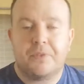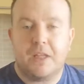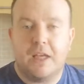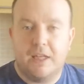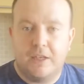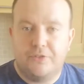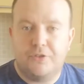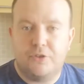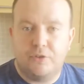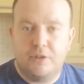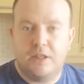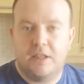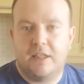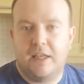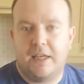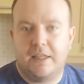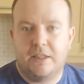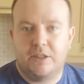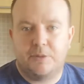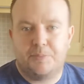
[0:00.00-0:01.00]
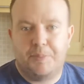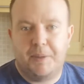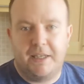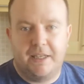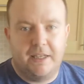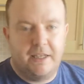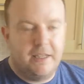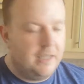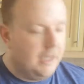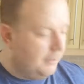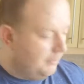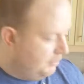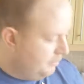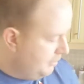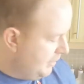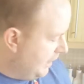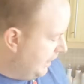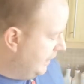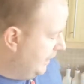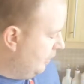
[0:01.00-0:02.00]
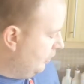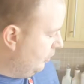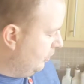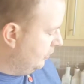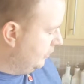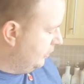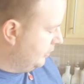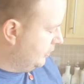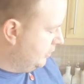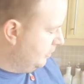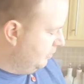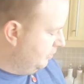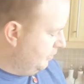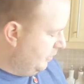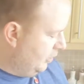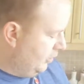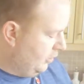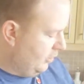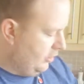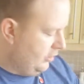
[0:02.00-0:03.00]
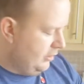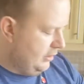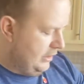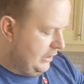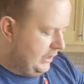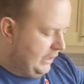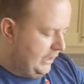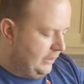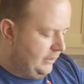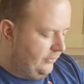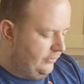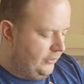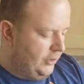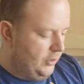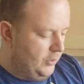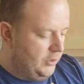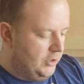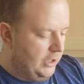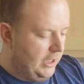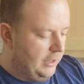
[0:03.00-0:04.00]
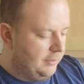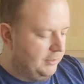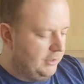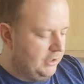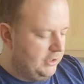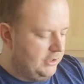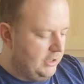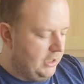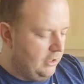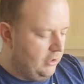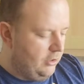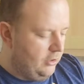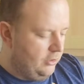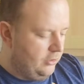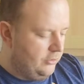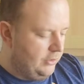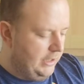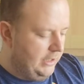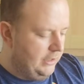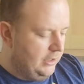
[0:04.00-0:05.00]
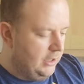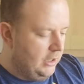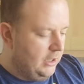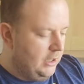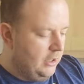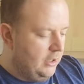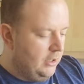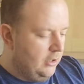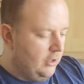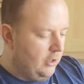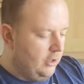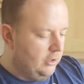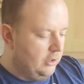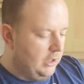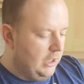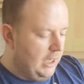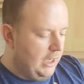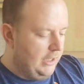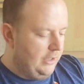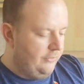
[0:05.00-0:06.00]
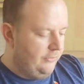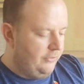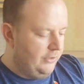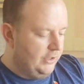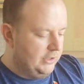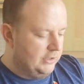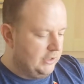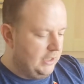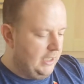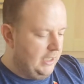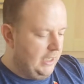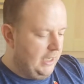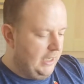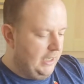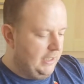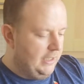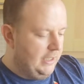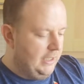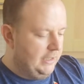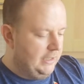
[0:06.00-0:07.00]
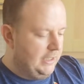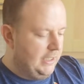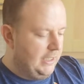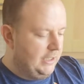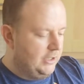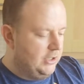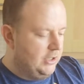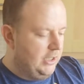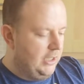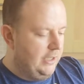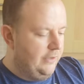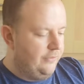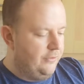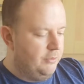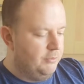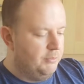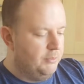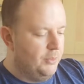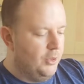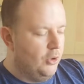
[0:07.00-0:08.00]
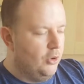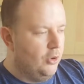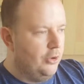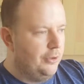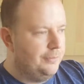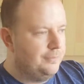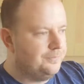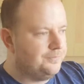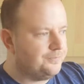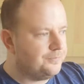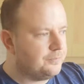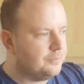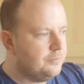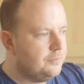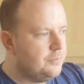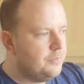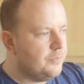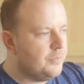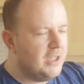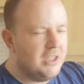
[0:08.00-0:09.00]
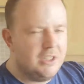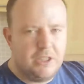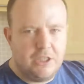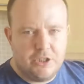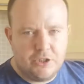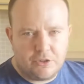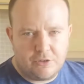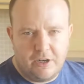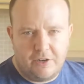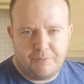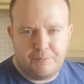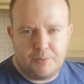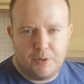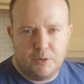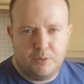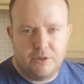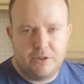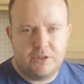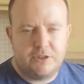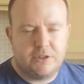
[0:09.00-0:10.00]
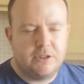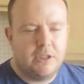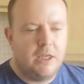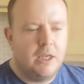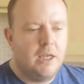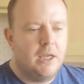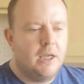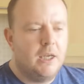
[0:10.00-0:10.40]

And if I really like this beer, I might order some more in the future. I'm going to start ordering online and things like that in the next year from more niche craft brewers.